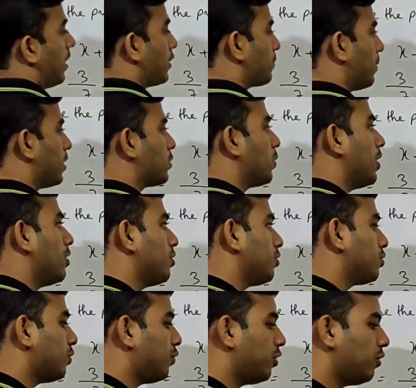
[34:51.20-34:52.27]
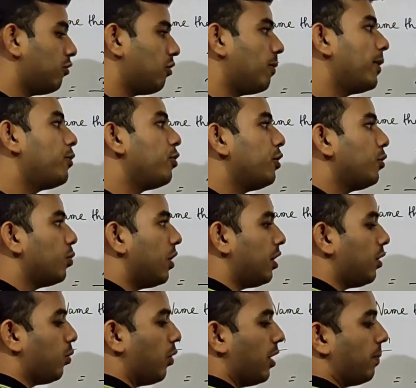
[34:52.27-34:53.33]
x plus y is also 44 by
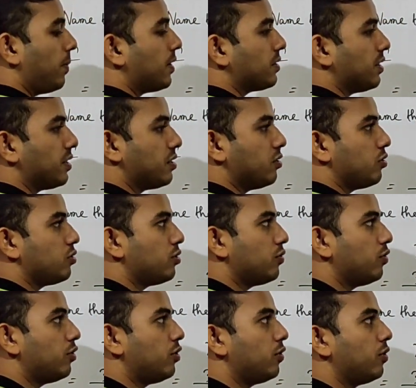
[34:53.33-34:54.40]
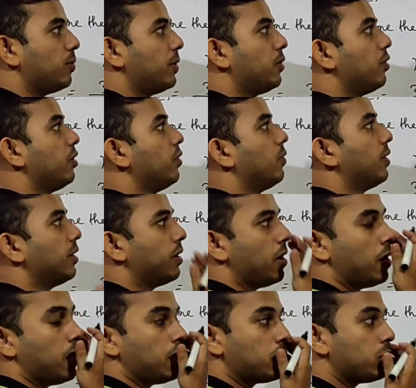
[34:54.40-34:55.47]
21. Y plus x is also 44 by 21.
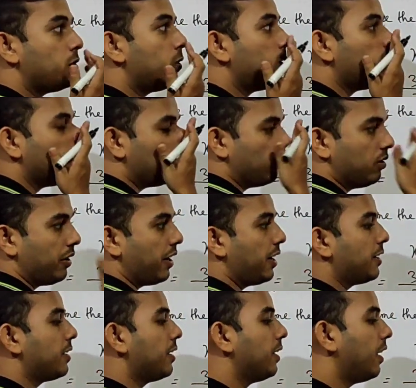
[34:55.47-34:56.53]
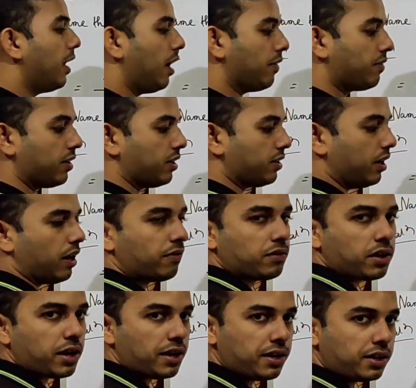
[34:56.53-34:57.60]
So we will write
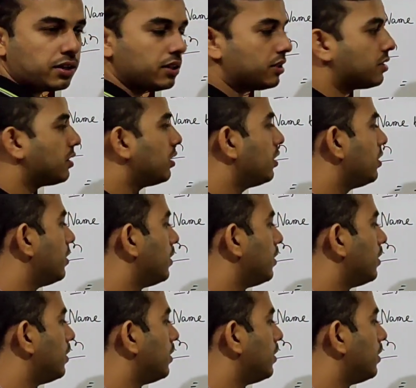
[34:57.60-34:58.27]
After writing this,